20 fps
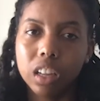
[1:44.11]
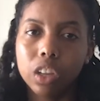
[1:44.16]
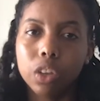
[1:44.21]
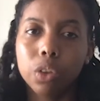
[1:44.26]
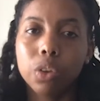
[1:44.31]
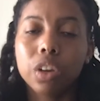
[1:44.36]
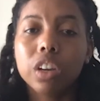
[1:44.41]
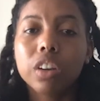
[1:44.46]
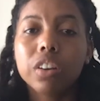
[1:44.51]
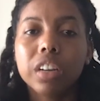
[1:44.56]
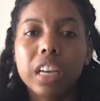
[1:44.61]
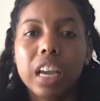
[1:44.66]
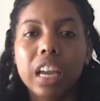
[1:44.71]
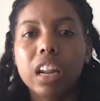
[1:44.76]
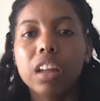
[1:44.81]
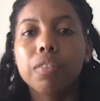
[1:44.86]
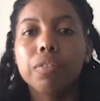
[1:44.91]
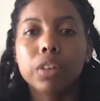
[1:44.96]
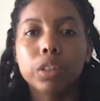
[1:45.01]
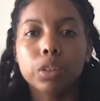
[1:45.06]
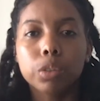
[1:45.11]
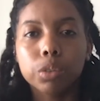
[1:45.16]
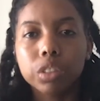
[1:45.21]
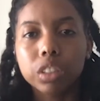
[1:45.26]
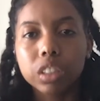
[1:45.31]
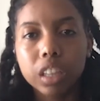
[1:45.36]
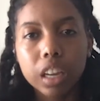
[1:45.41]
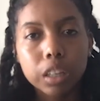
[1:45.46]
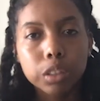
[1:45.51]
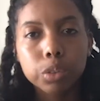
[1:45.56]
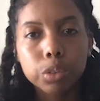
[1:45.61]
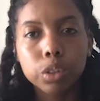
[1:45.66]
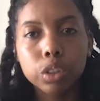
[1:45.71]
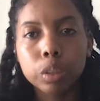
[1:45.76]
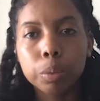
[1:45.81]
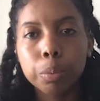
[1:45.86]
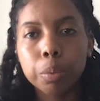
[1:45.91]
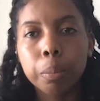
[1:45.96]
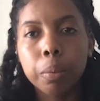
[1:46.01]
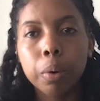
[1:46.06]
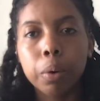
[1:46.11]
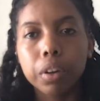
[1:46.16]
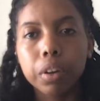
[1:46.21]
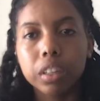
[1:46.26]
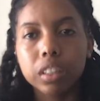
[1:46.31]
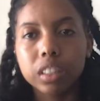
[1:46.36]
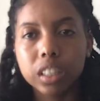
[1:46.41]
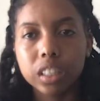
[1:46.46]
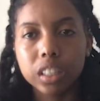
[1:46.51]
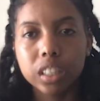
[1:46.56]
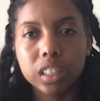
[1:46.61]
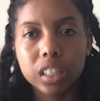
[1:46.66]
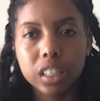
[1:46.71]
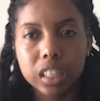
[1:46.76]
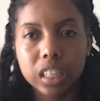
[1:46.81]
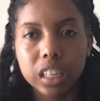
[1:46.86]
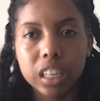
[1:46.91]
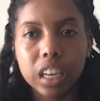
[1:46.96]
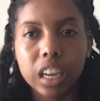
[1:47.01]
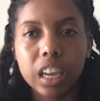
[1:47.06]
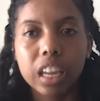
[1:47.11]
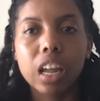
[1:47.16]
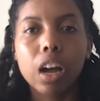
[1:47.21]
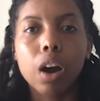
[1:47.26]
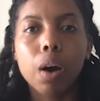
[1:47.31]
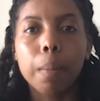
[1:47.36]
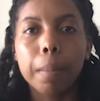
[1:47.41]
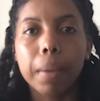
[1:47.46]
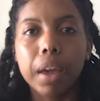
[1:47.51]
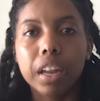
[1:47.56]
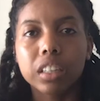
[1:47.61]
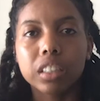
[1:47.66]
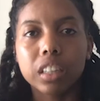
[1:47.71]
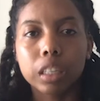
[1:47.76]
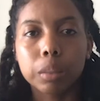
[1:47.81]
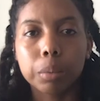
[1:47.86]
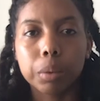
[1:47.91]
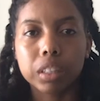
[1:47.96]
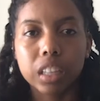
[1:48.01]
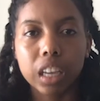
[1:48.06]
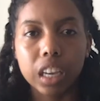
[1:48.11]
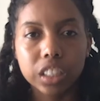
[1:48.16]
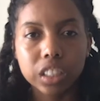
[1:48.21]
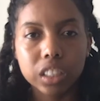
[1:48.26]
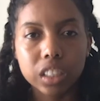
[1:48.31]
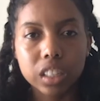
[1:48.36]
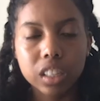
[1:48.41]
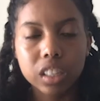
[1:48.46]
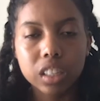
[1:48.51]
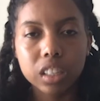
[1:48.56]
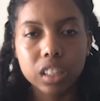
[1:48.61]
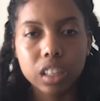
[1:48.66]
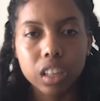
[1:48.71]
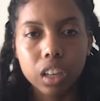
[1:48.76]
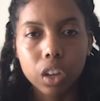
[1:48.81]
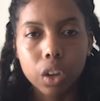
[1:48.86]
You can create a visual schedule to promote consistency and help manage expectations.